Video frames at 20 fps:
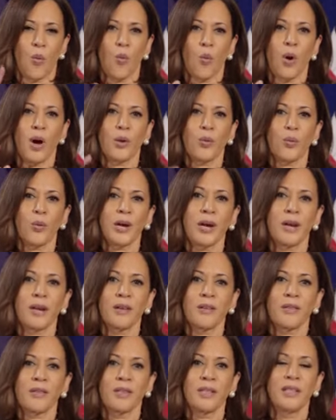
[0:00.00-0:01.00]
one
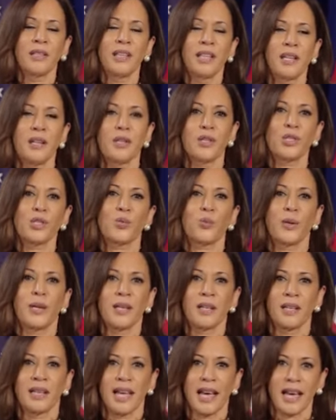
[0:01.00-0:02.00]
where the leaders we
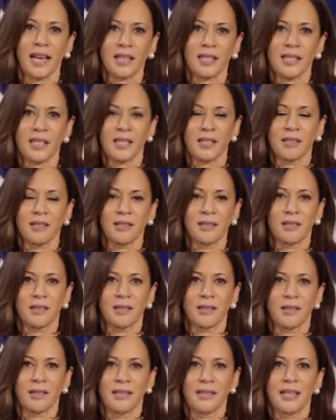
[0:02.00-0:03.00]
elect
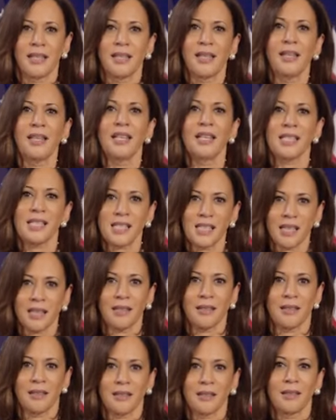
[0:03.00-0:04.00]

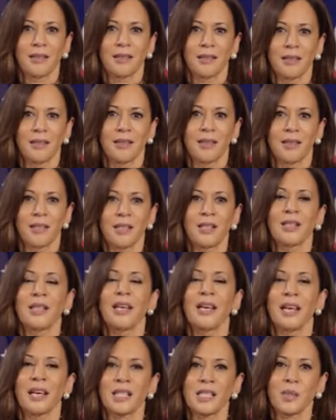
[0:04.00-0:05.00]
listen to
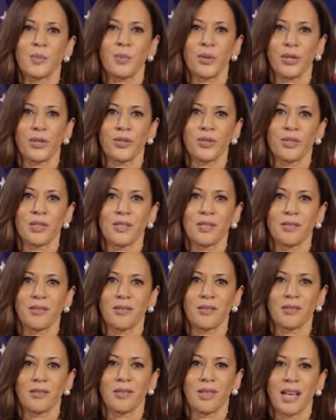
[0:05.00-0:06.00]
the experts
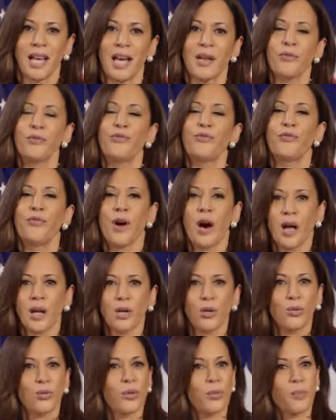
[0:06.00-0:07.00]
and
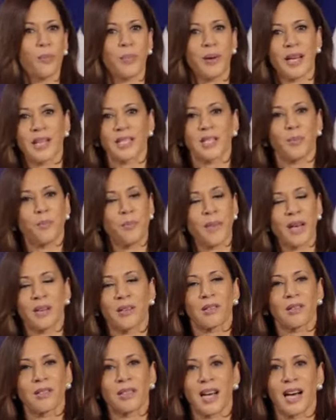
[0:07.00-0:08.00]
follow the best
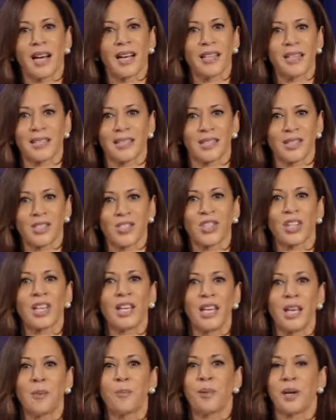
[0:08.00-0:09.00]
medical guidance to
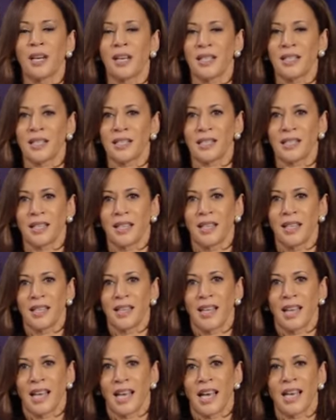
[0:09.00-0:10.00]
keep us
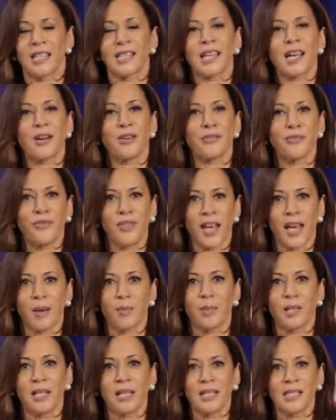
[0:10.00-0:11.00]
and our
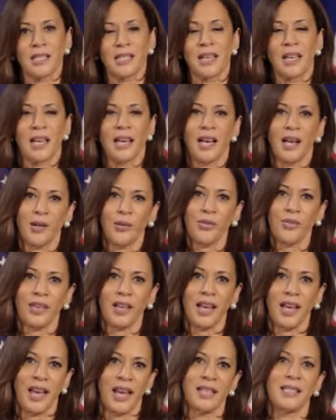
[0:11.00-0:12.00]
families
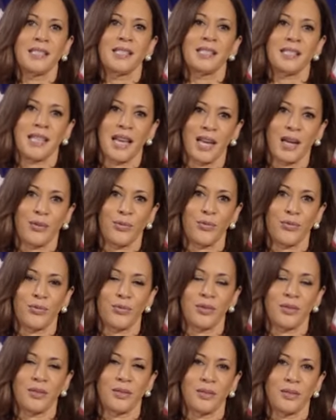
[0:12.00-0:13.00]
healthy and
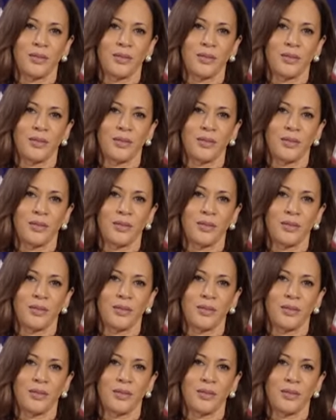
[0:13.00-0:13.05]
safe.